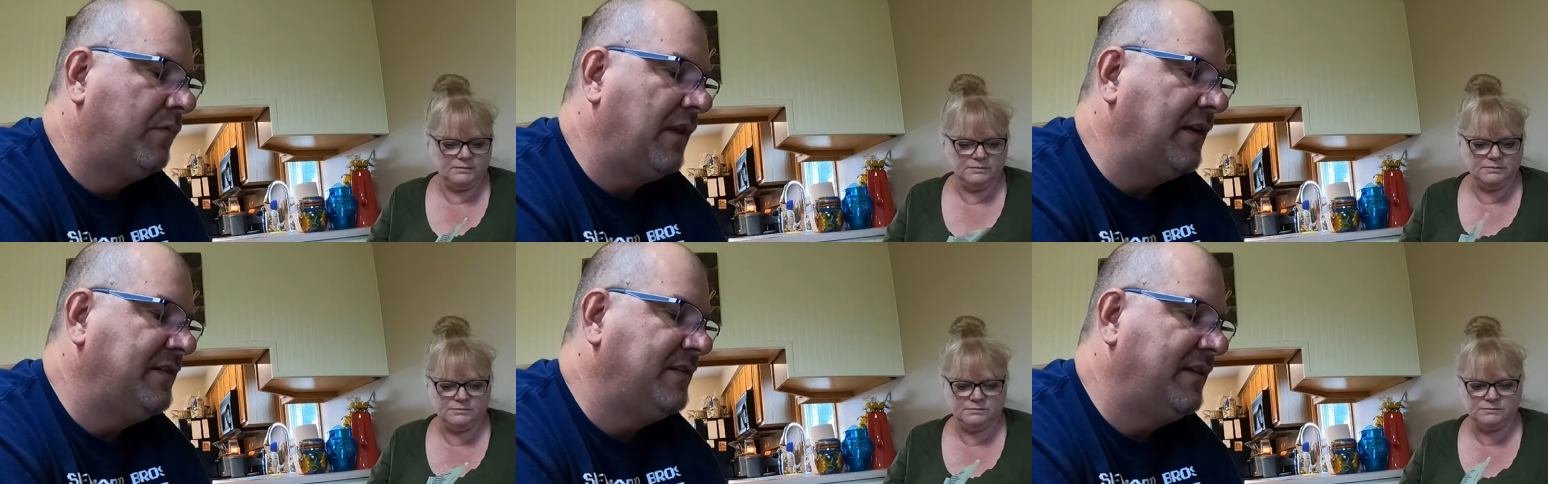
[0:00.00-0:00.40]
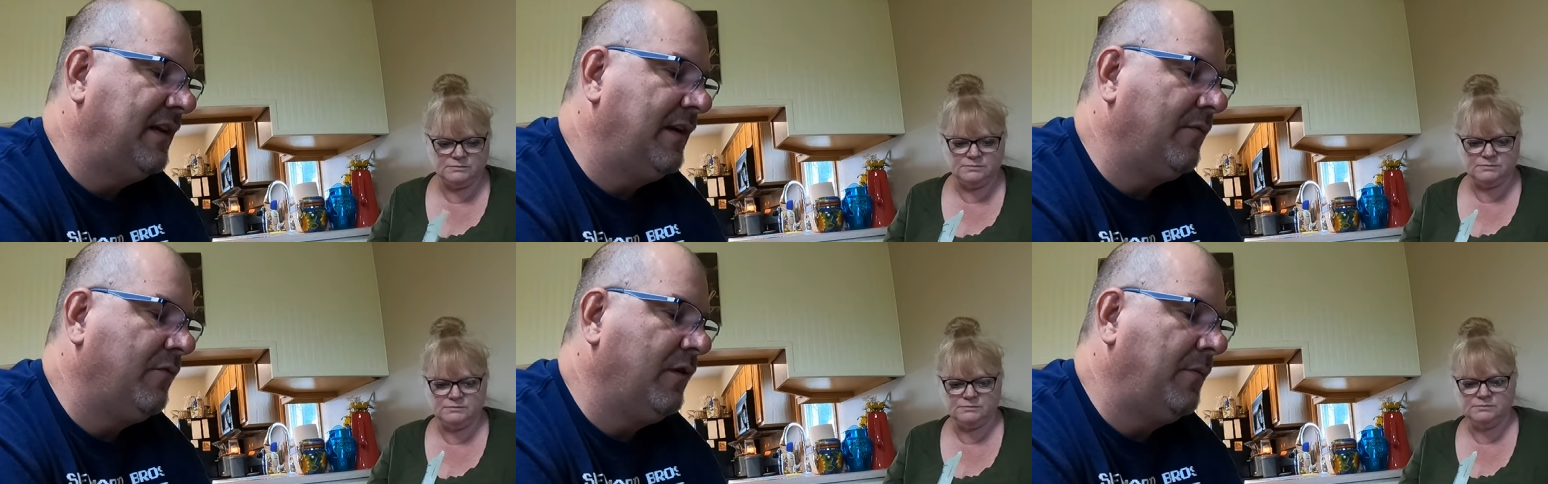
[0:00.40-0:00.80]
Speaker 1: Place
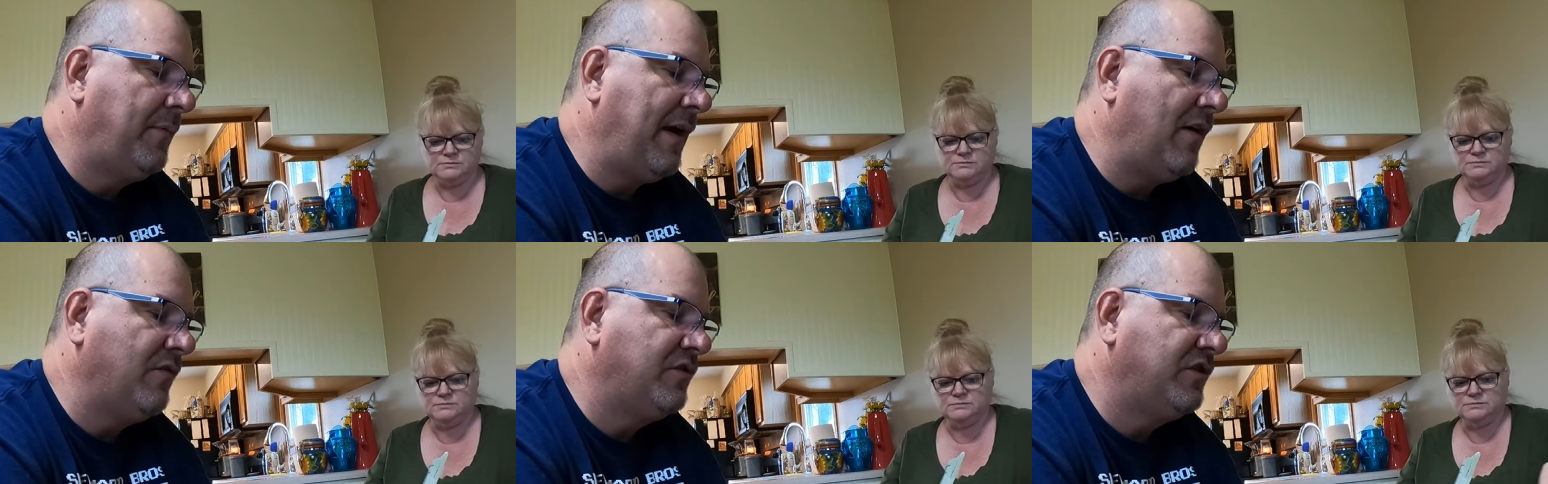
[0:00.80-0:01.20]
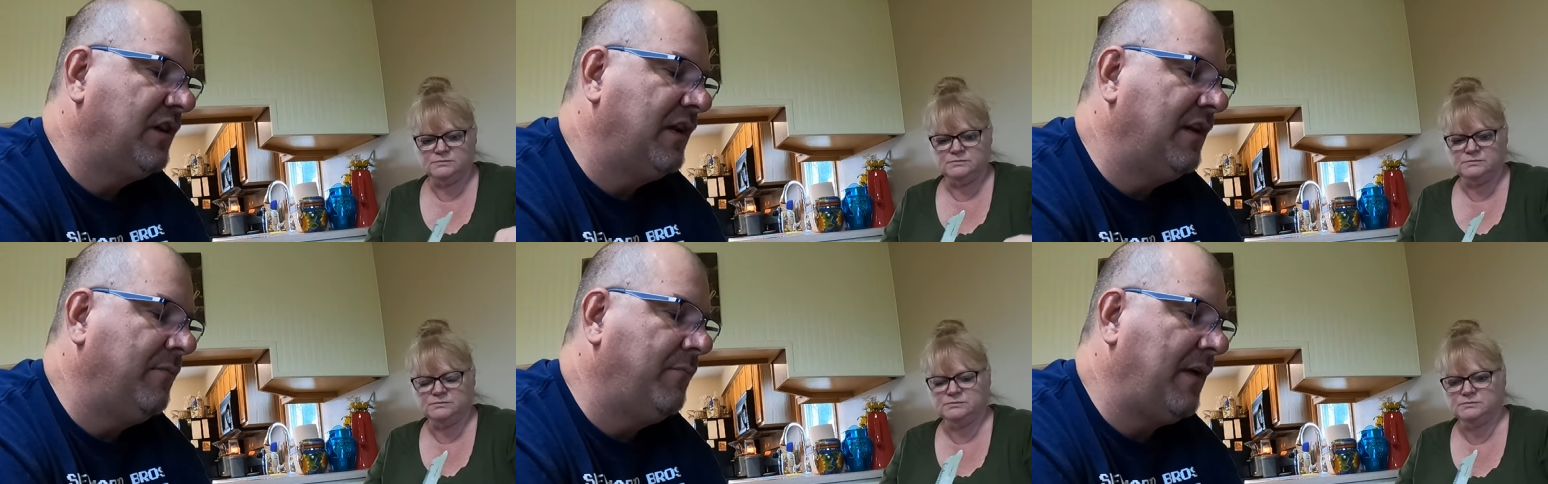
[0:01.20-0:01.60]
the M R E pouch
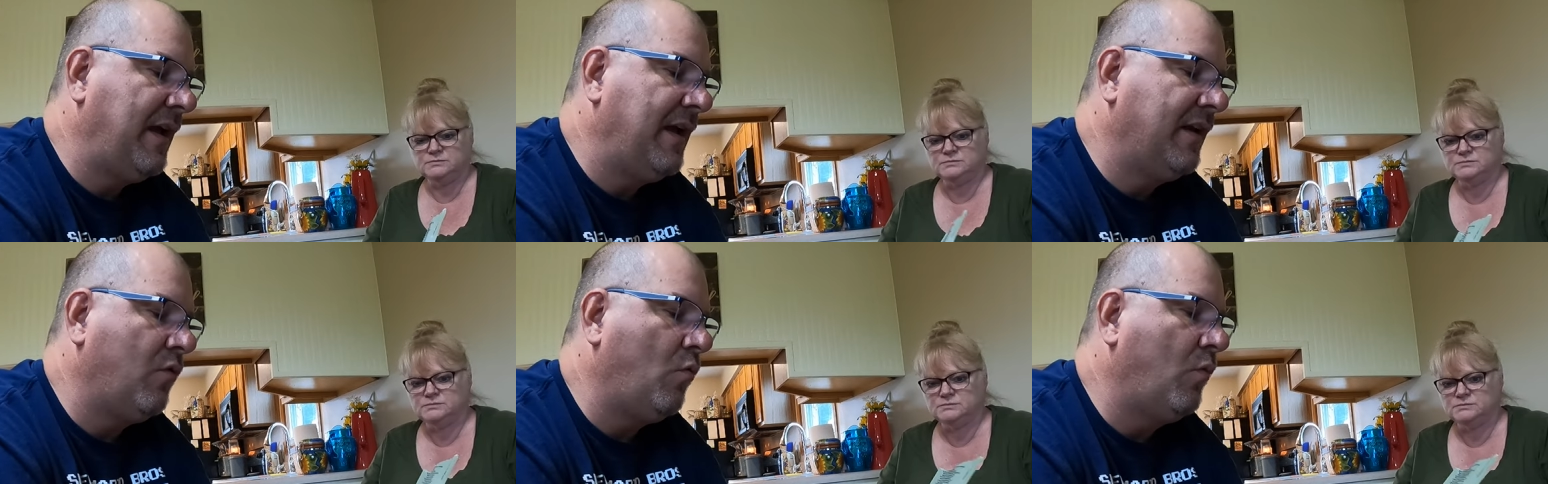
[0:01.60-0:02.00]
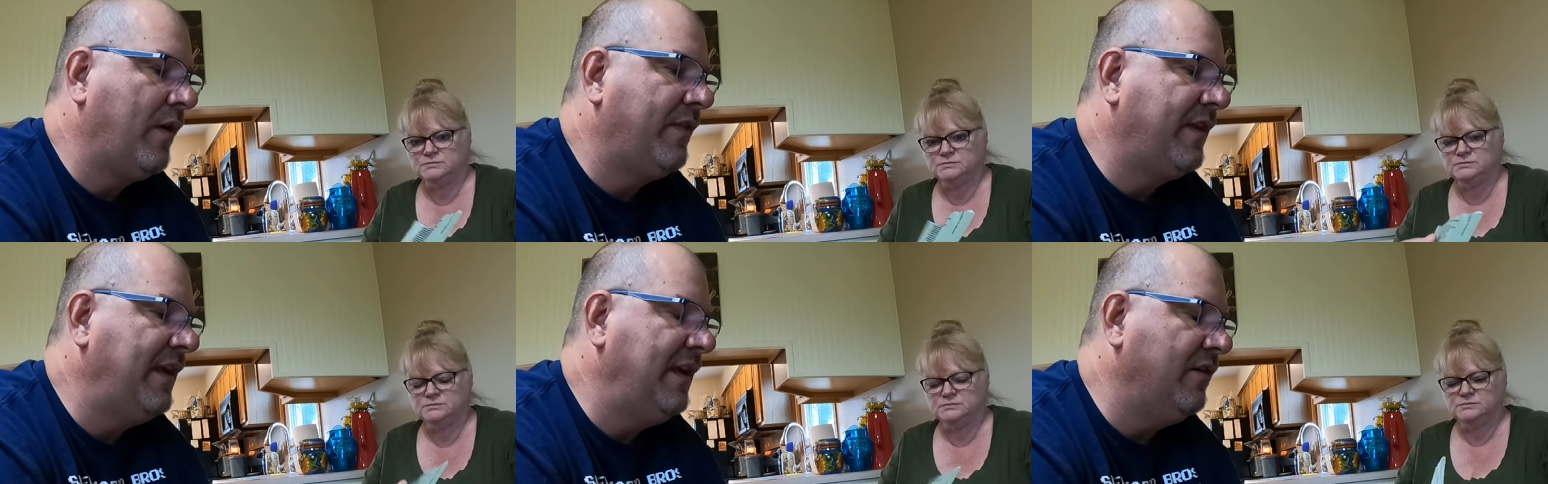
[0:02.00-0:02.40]
in bag
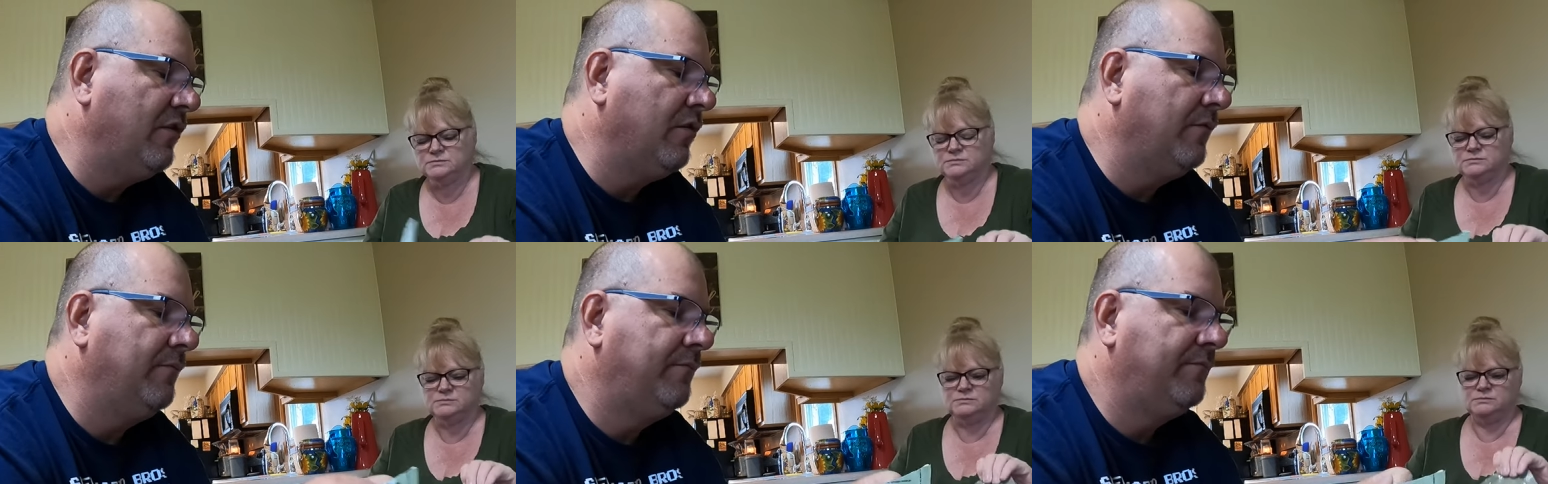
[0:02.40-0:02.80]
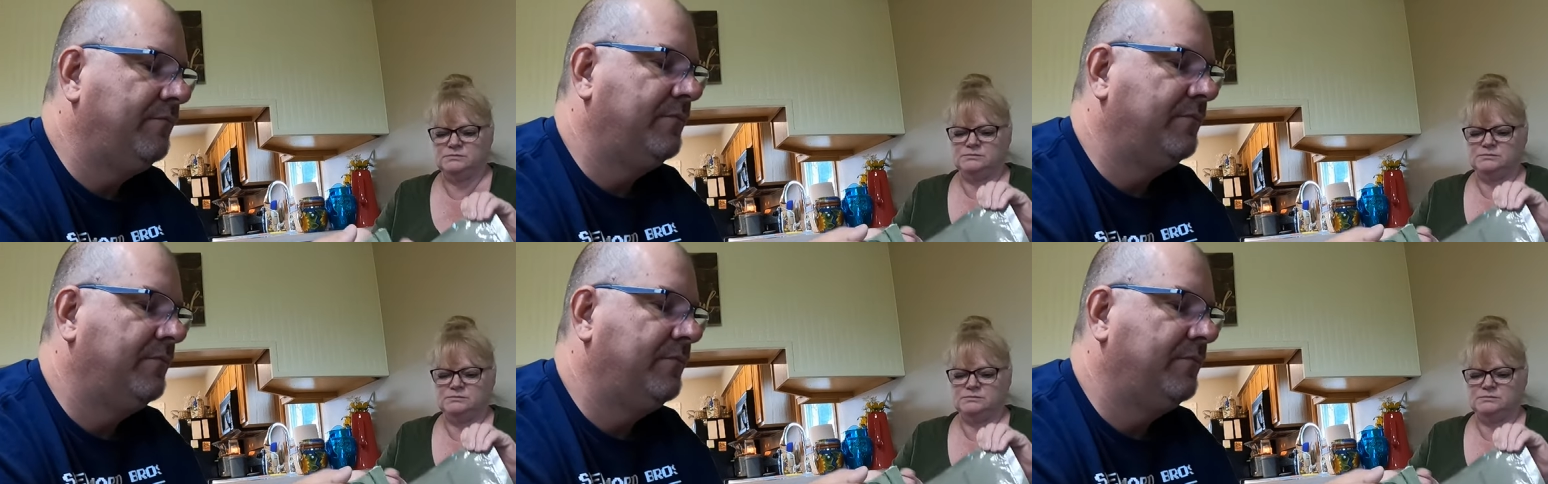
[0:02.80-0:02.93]
with heater.